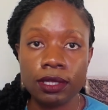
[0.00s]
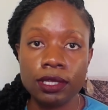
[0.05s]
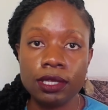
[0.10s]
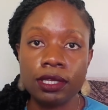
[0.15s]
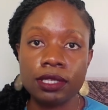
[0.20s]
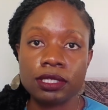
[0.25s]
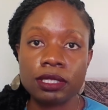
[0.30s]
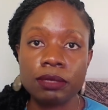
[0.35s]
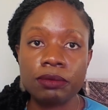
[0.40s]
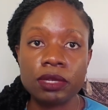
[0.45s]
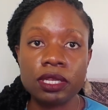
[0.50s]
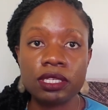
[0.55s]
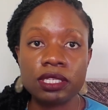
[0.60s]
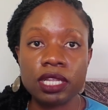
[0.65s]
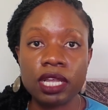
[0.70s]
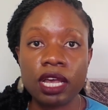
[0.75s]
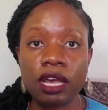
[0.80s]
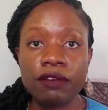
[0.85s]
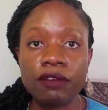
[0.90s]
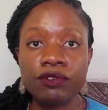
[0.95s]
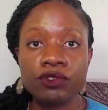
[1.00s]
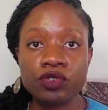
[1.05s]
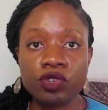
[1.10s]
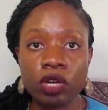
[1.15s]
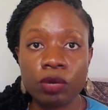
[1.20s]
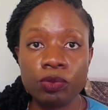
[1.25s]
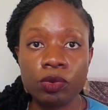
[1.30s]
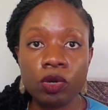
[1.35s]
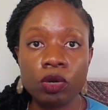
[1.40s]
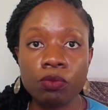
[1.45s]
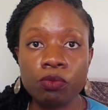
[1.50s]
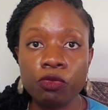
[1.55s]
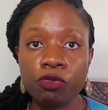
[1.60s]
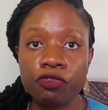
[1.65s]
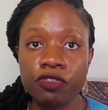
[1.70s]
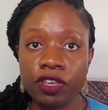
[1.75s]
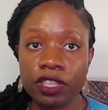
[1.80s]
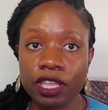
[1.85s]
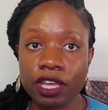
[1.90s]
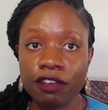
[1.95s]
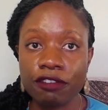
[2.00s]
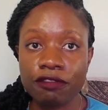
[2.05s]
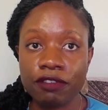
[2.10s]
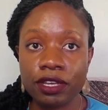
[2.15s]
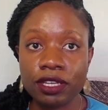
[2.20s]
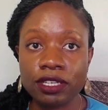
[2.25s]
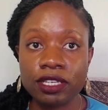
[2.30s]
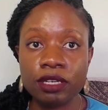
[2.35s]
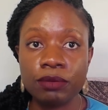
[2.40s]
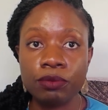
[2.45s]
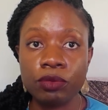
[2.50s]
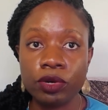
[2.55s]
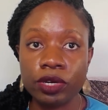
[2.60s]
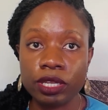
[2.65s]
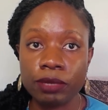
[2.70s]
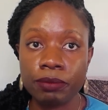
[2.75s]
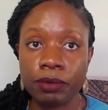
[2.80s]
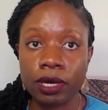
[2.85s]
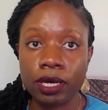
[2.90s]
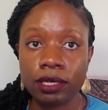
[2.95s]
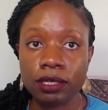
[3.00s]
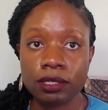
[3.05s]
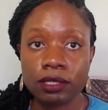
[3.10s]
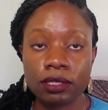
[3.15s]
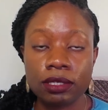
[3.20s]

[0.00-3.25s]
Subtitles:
Sometimes they have trouble moving the affected body part.